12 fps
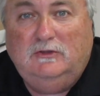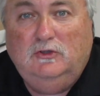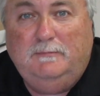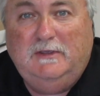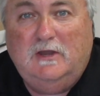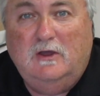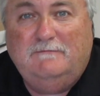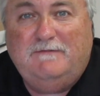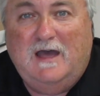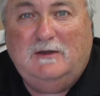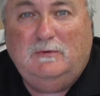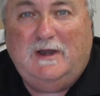and you'll be
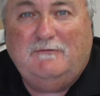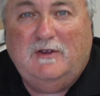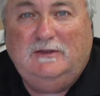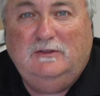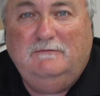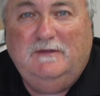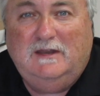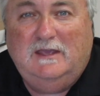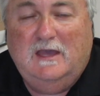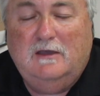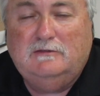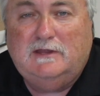notified whenever I do
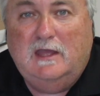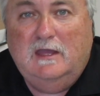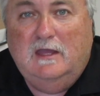videos.